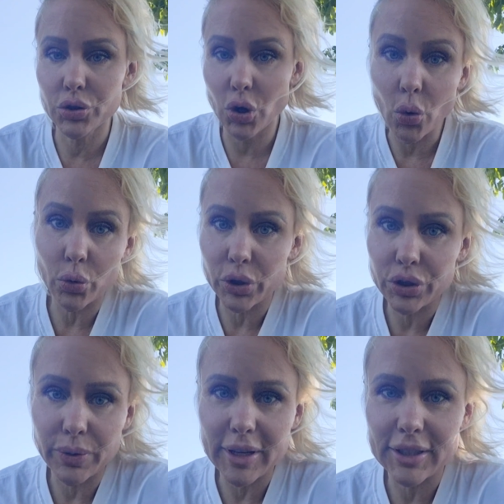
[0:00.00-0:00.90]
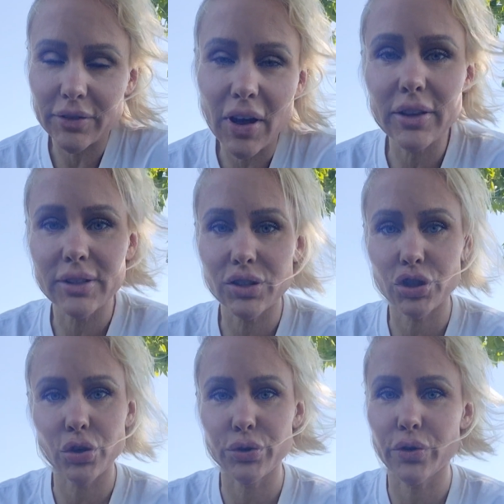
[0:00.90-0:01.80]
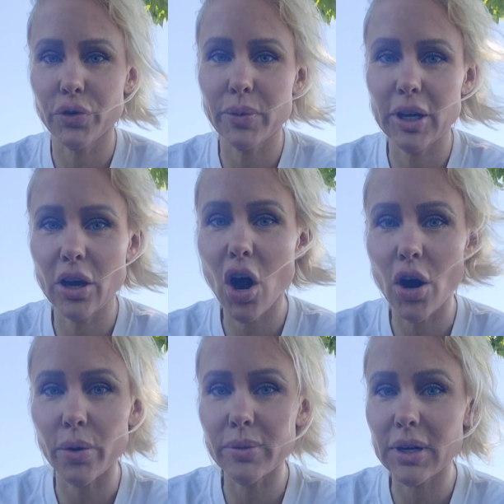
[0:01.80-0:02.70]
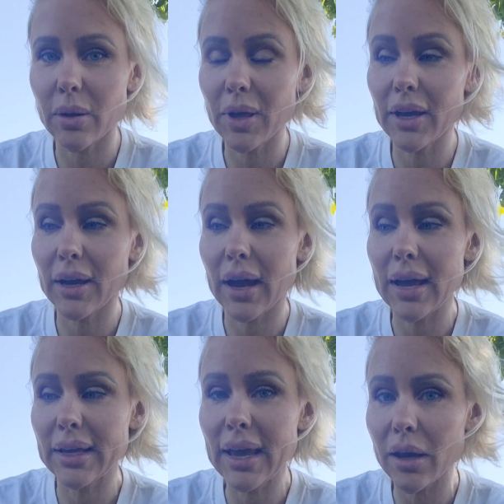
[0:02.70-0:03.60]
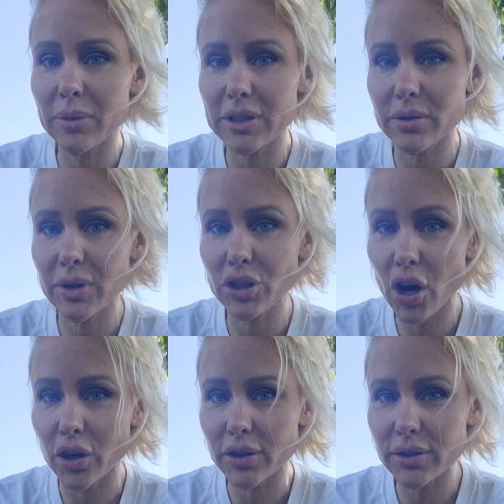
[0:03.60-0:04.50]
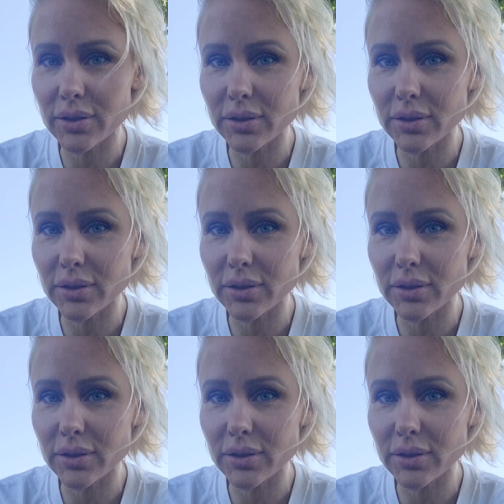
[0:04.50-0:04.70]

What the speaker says: go to a domestic violence shelter if you're being harmed. And I'm like, I can't because of my dogs.